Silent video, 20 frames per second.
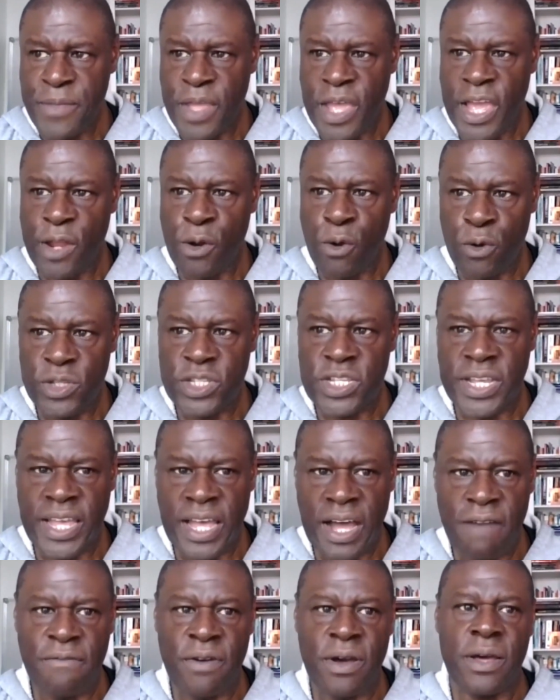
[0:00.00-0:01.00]
in order to
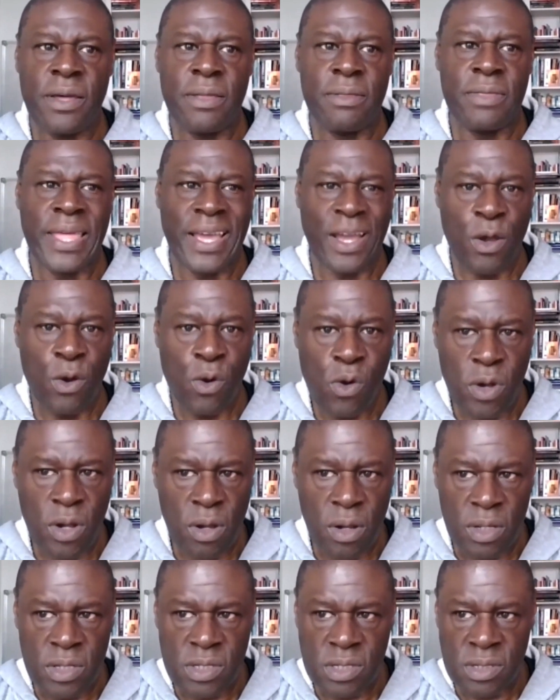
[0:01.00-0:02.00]
cover their core
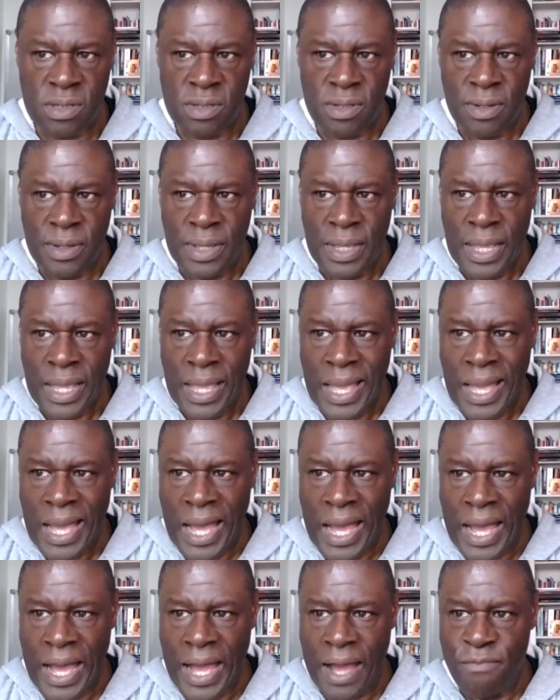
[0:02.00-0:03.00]
costs.
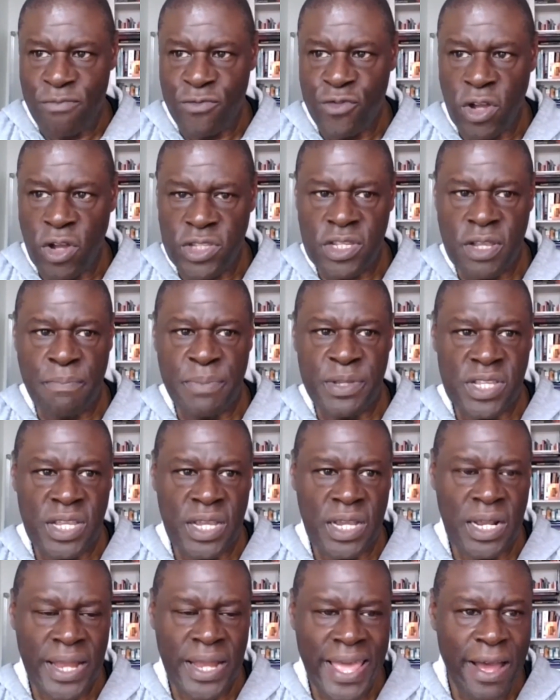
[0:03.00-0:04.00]
Not a
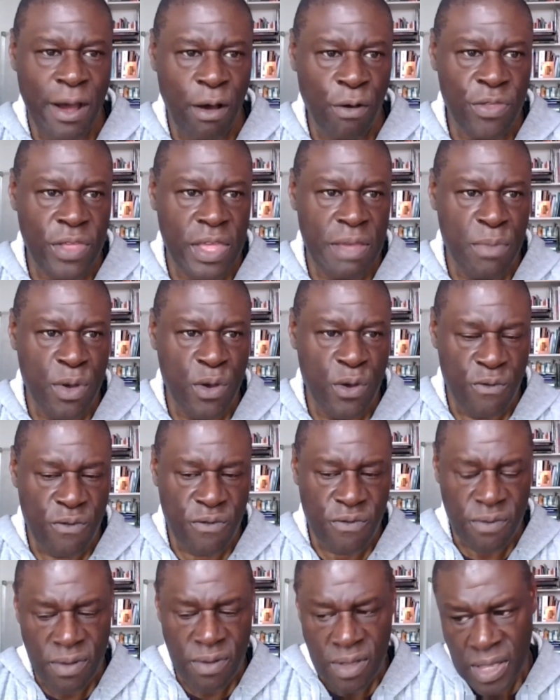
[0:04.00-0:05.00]
particularly healthy
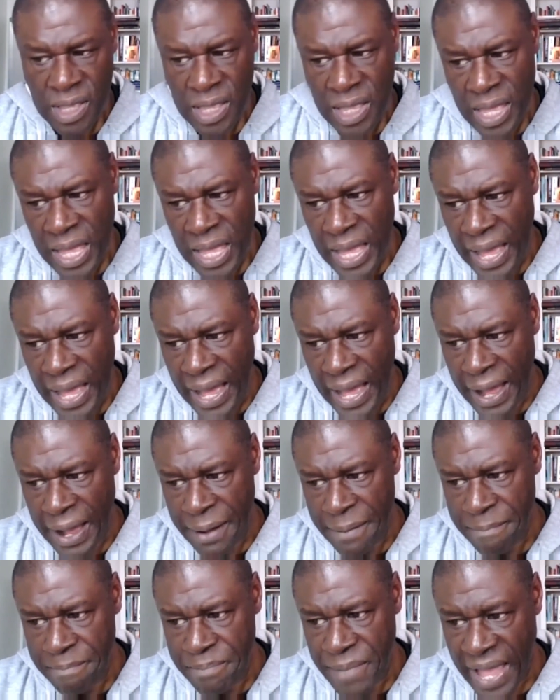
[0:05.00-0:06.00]
move.
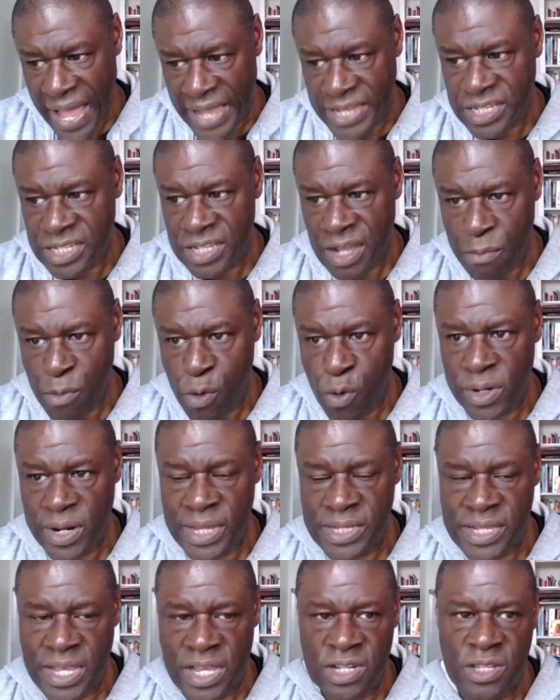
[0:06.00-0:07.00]
As some
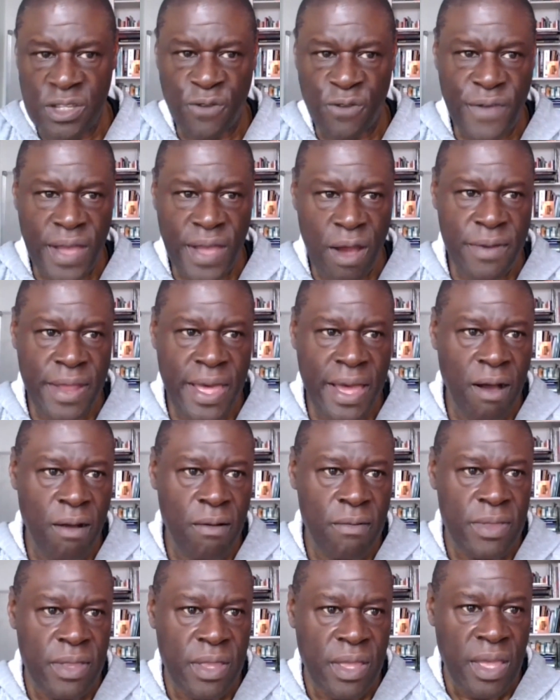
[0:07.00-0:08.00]
organizations found out,
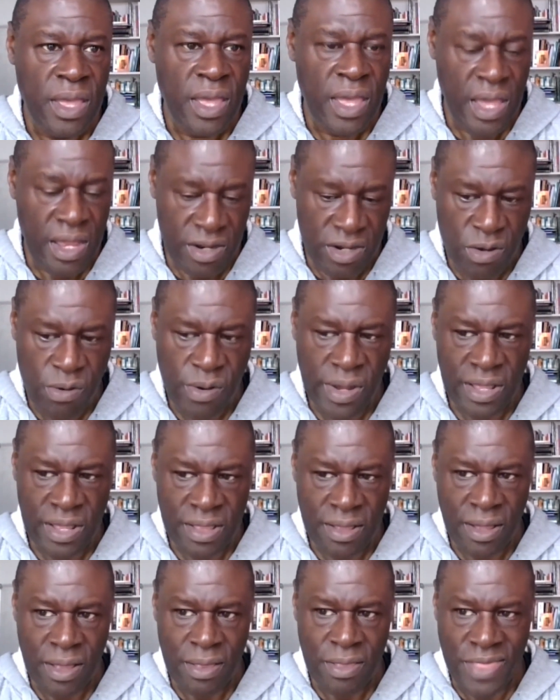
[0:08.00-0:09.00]
in
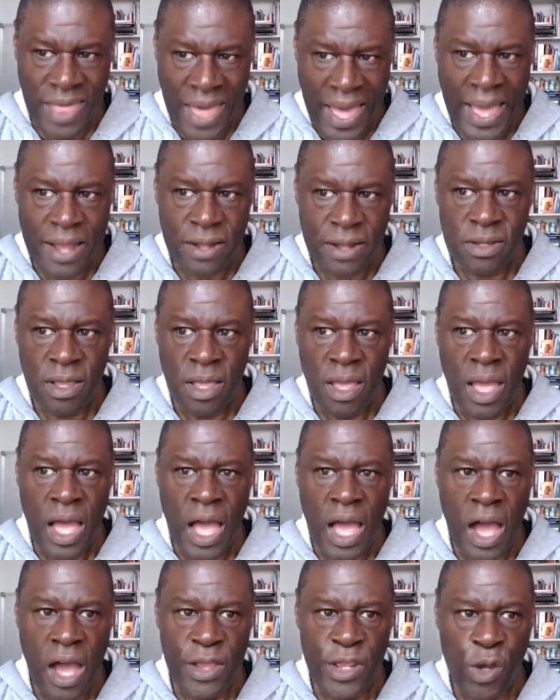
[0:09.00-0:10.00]
doing that,
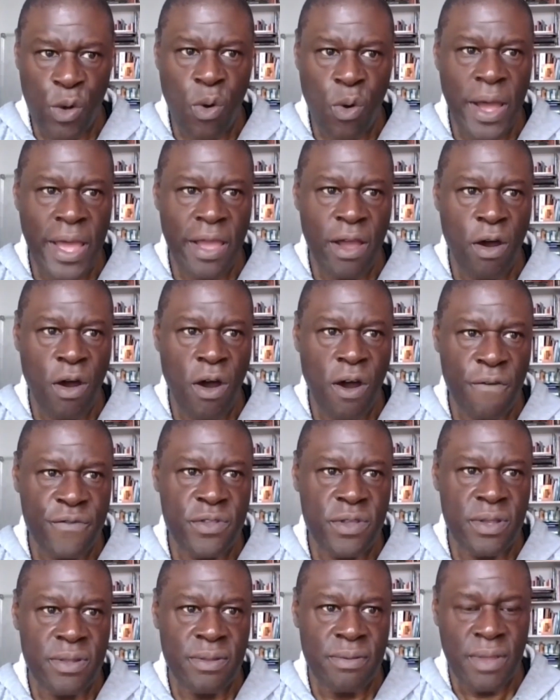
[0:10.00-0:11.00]
you quite
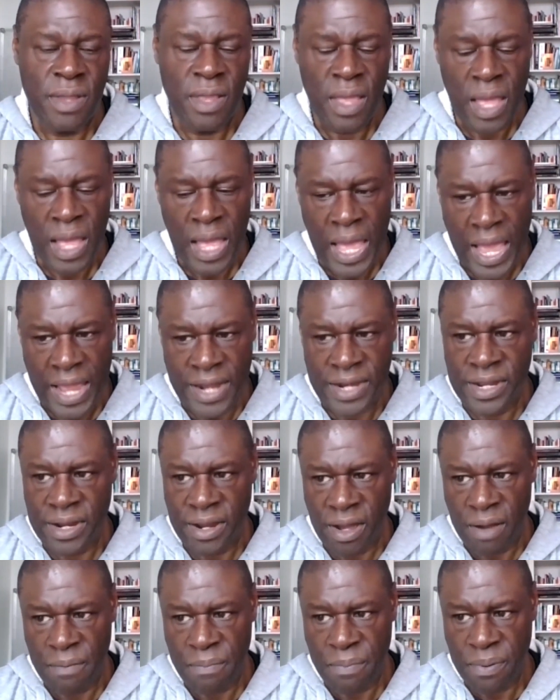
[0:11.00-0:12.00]
often ended
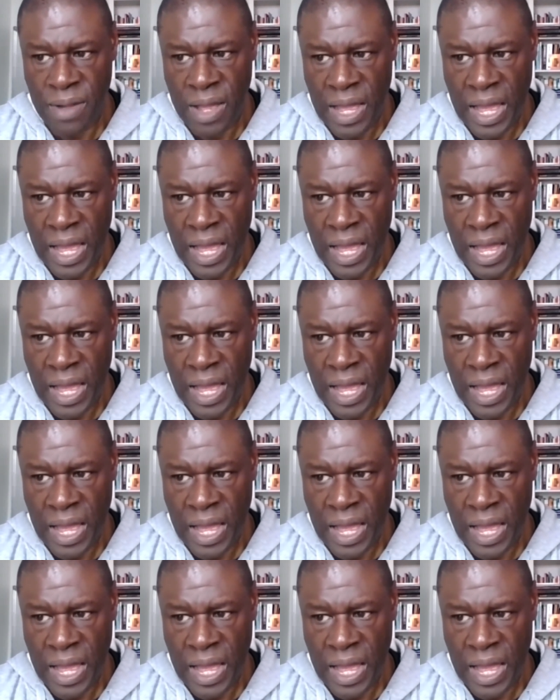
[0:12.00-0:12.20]
up